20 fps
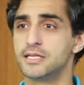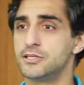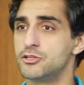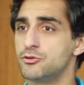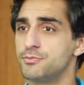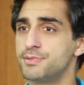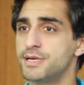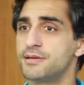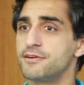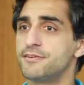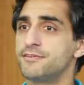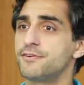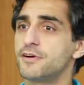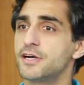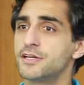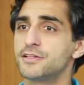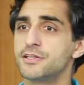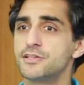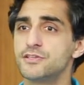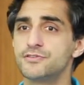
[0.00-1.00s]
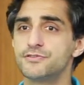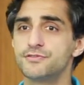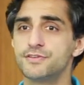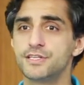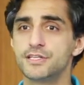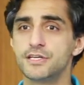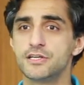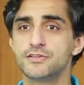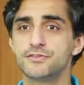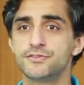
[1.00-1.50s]
And you'll be able to find those
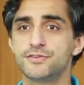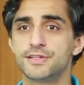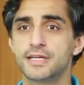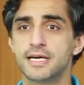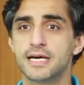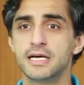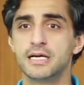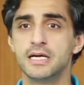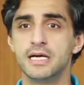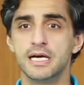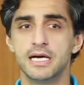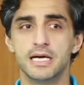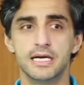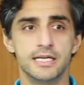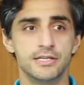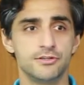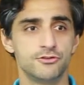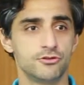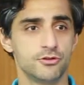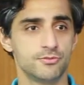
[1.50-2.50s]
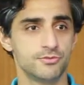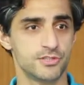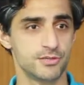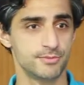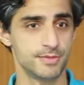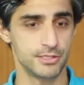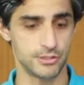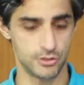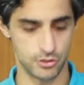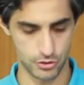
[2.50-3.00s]
videos for that at
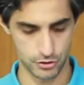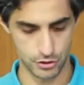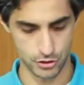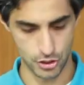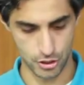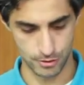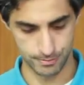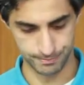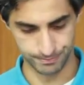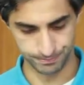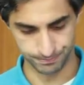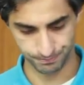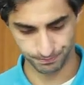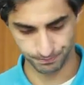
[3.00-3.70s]
interopsummit.com.